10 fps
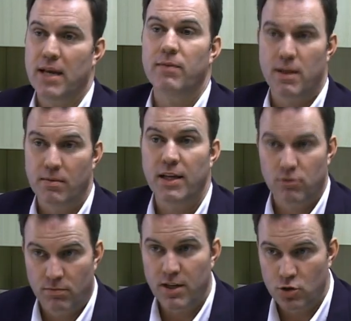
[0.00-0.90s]
mean
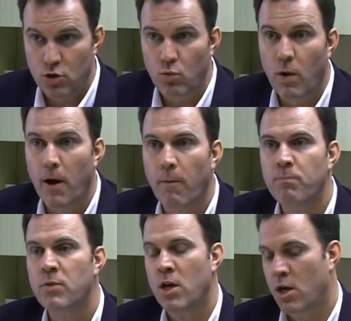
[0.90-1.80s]
that you will.
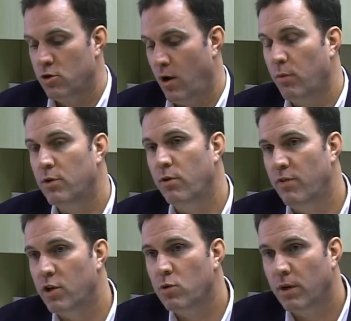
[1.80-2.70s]
So I would do a
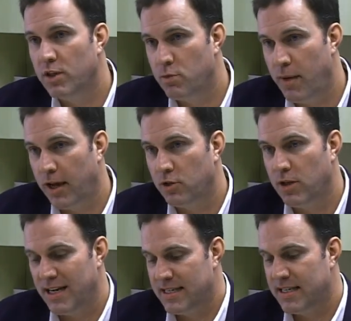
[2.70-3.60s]
visual
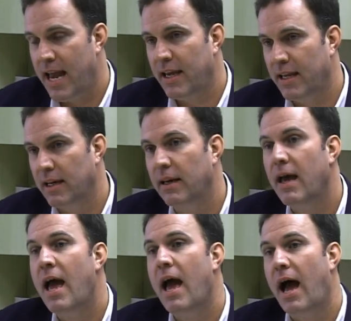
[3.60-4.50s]
inspection. Second,
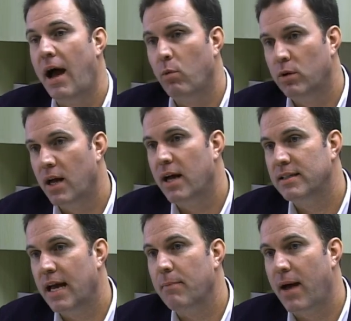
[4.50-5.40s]
I would
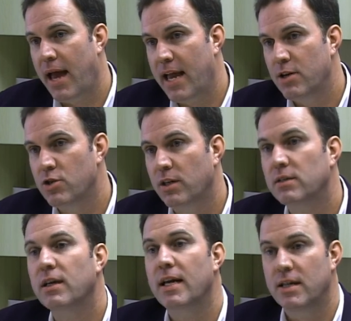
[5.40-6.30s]
contact my
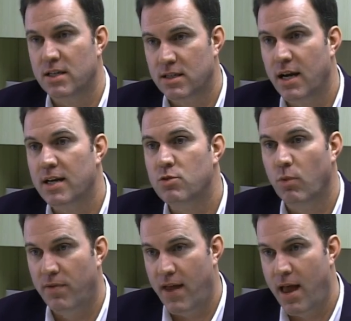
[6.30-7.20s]
agent and discuss
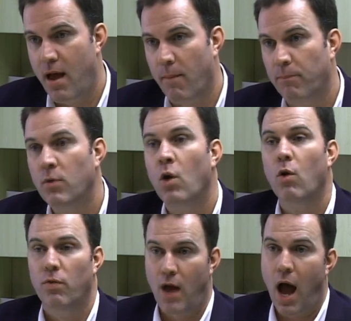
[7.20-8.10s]
with them the